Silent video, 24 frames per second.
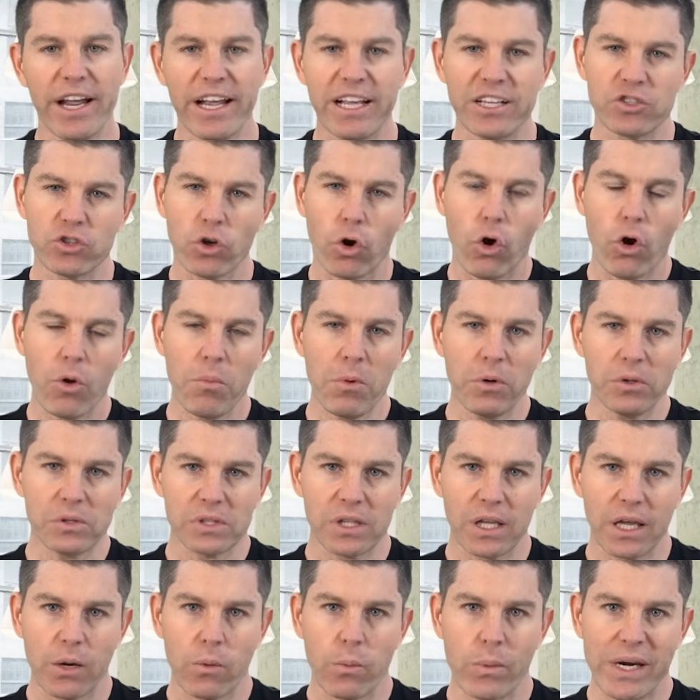it's
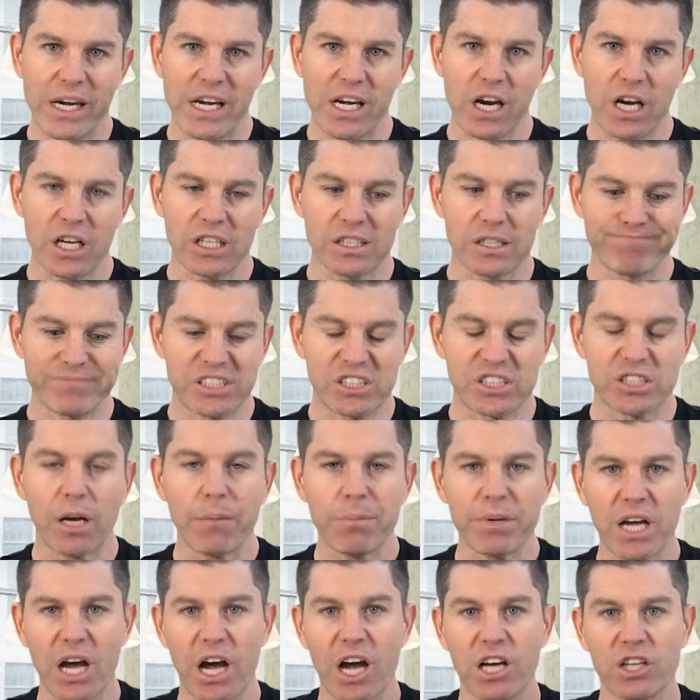almost like we
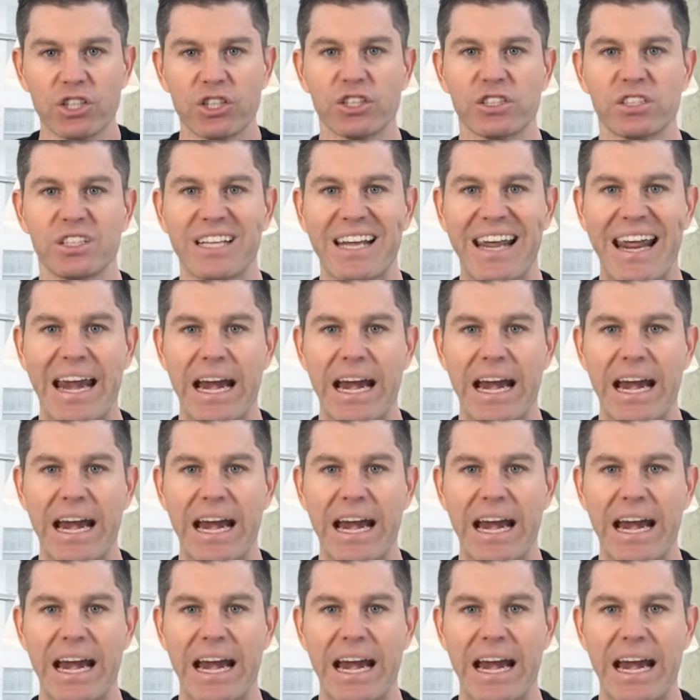subconsciously